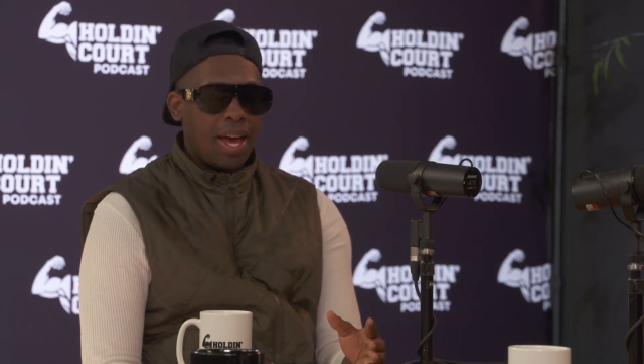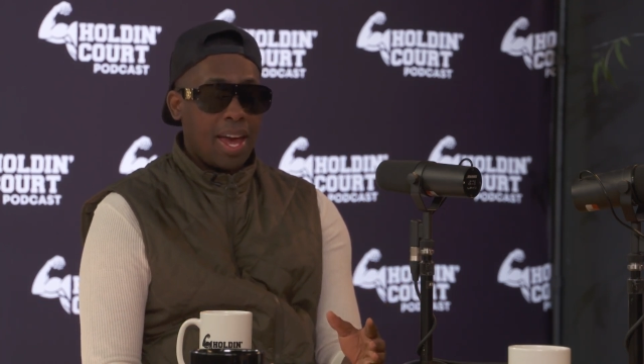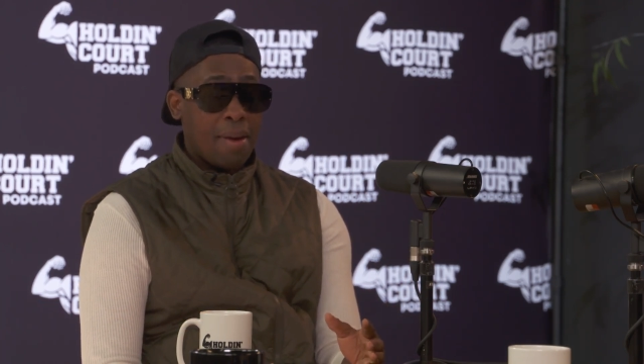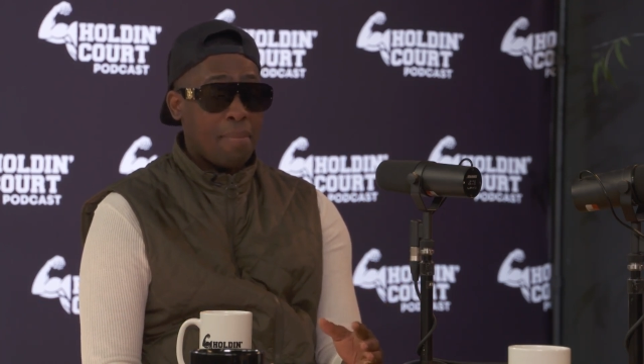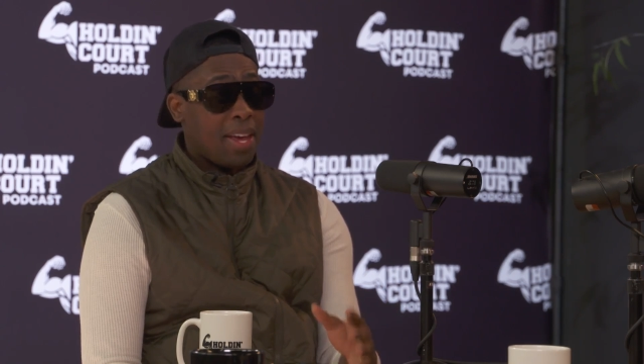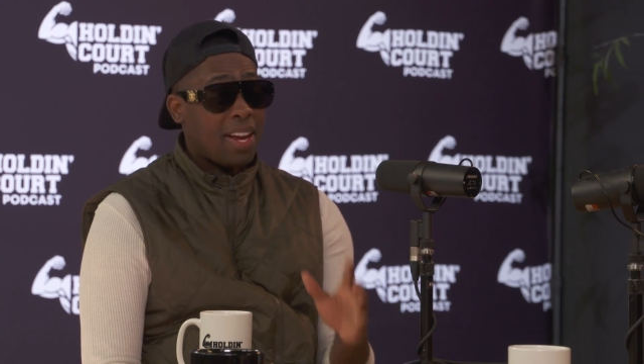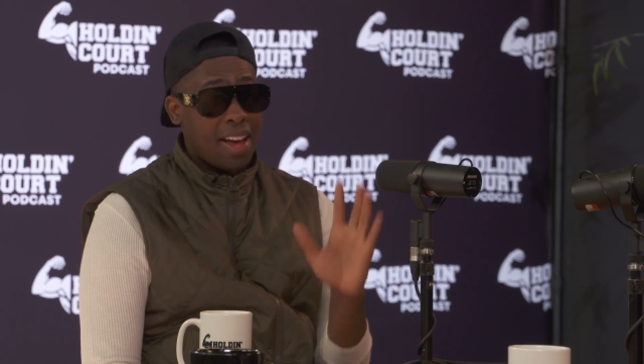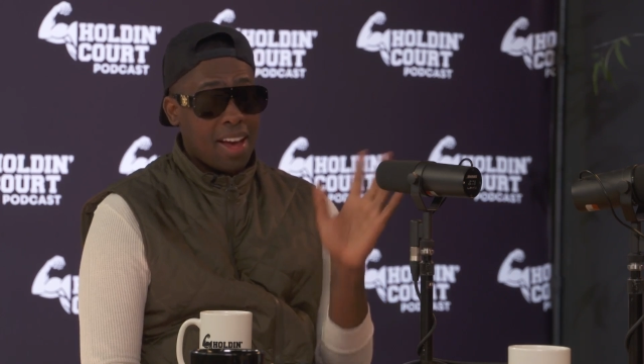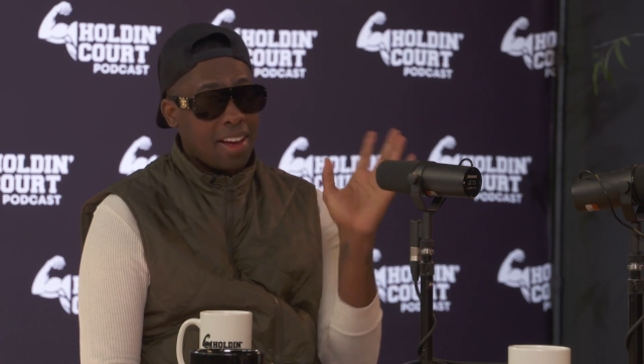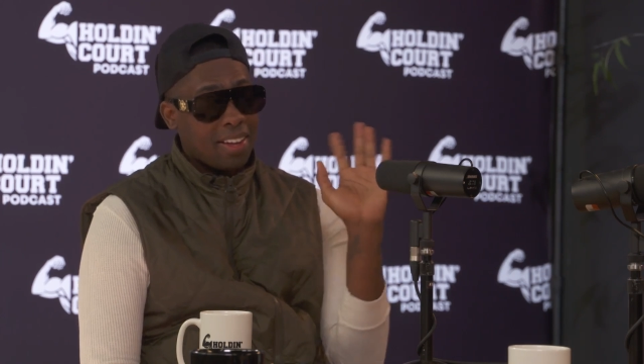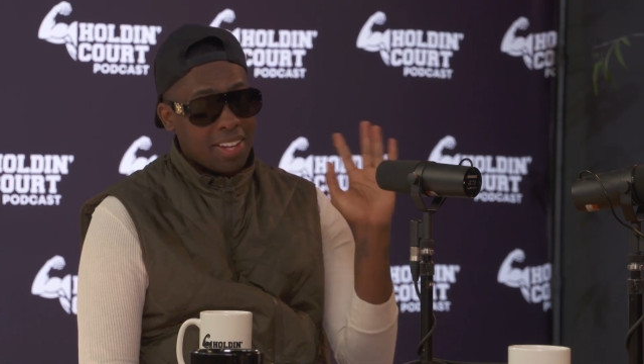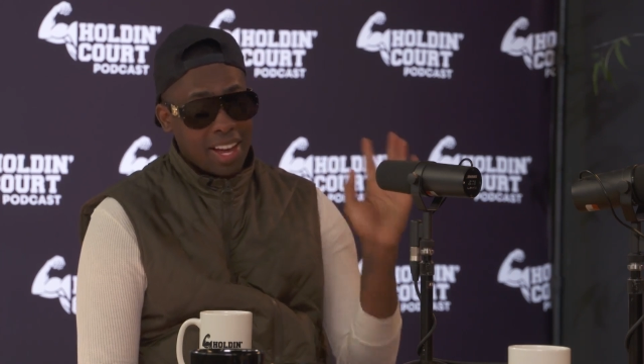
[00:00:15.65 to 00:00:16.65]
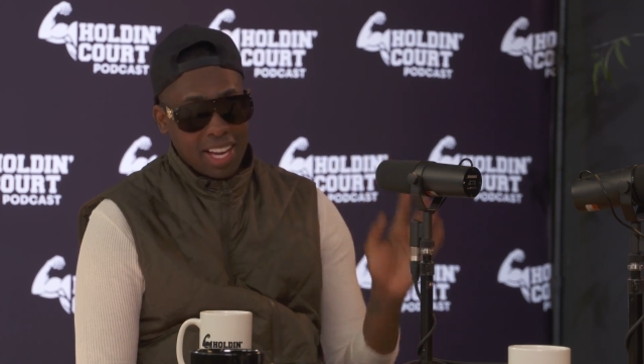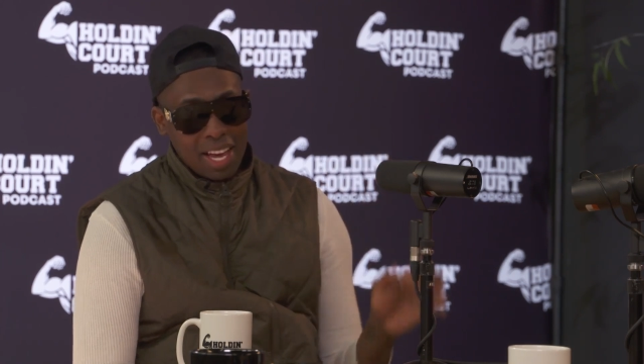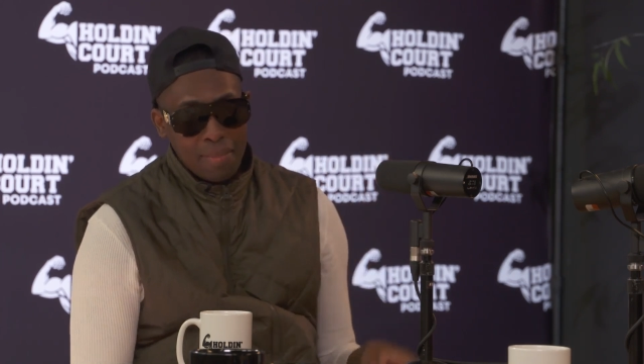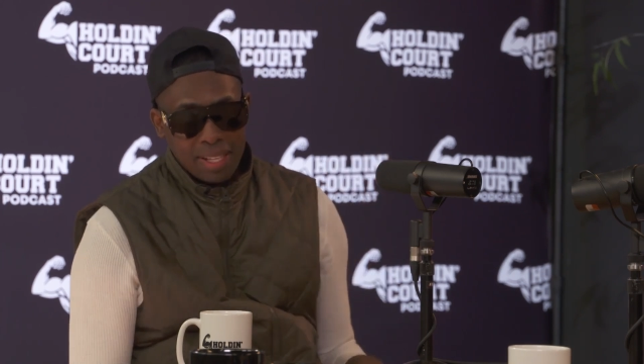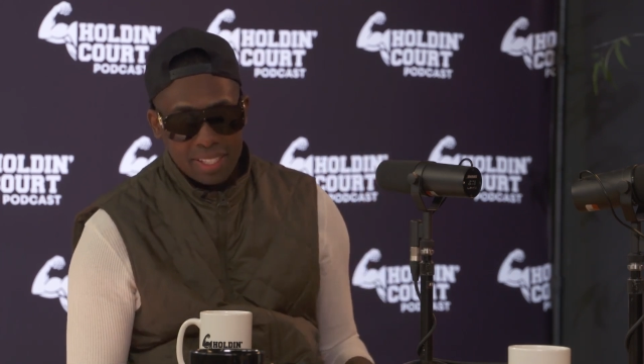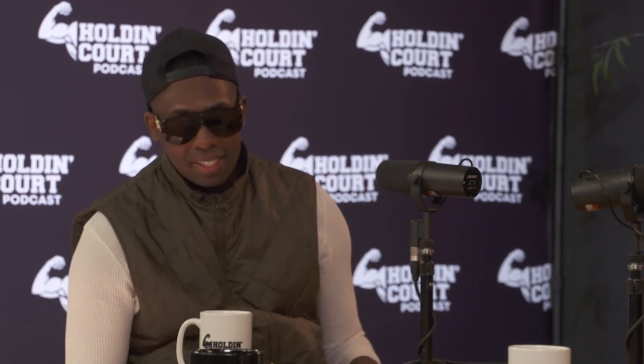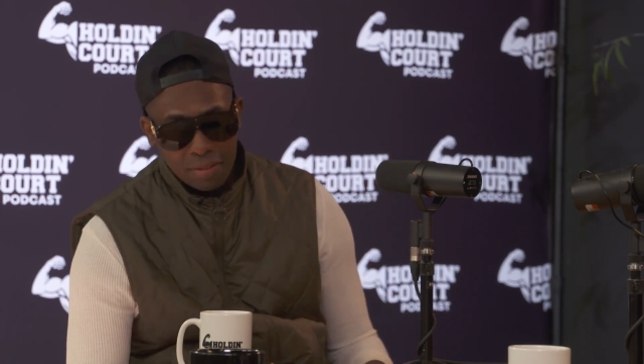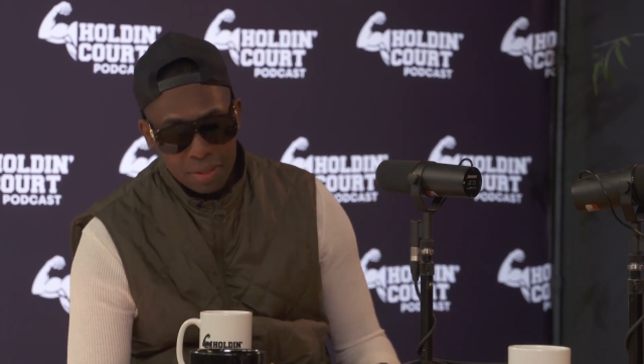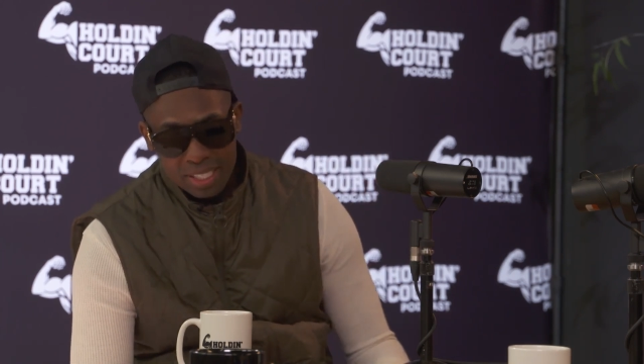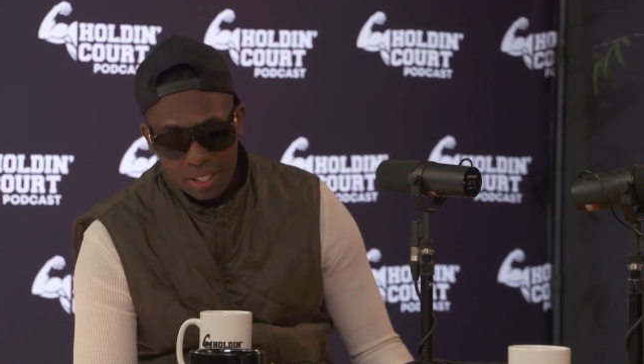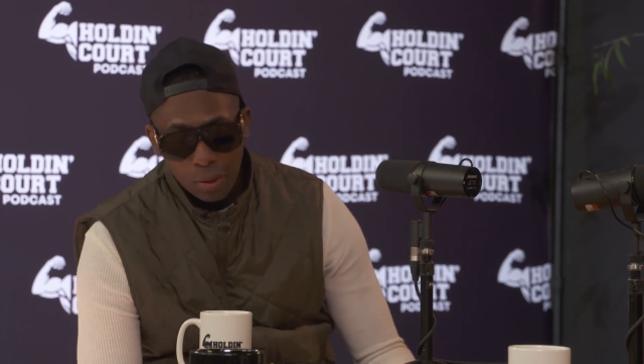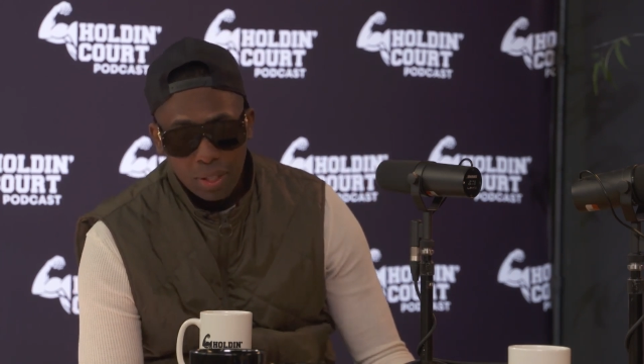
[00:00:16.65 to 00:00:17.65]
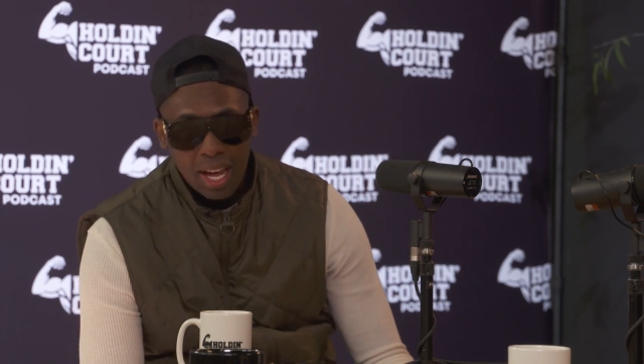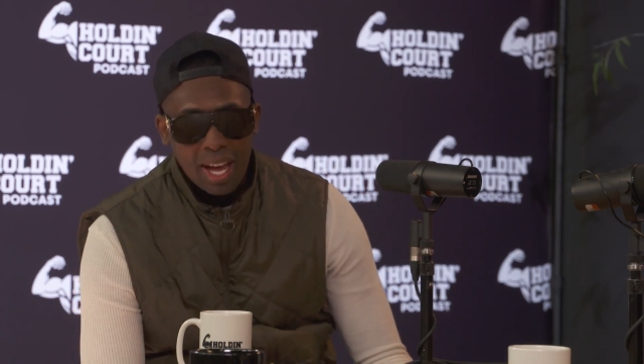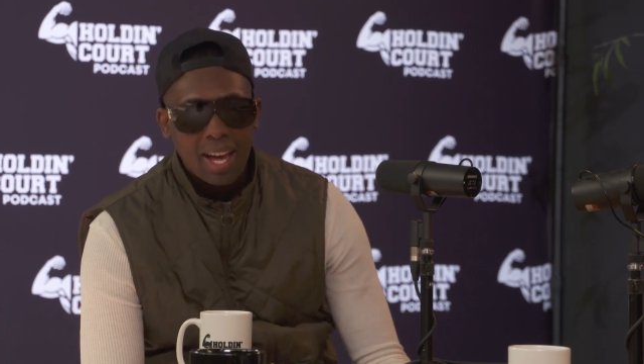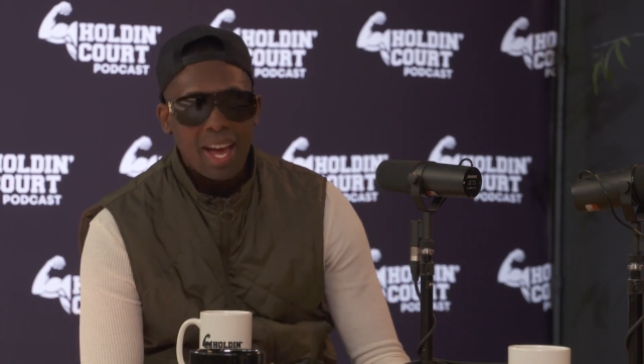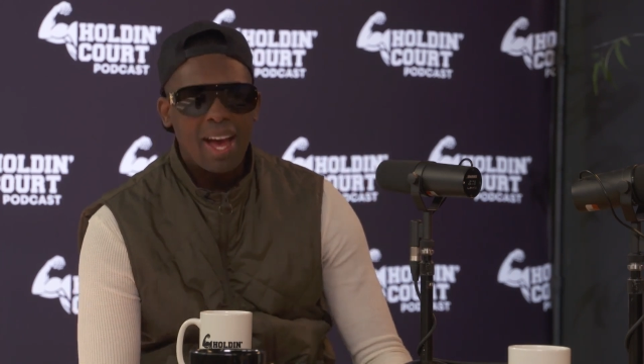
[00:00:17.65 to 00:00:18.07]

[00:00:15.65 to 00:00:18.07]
And man, I can't make this up. It's no lie.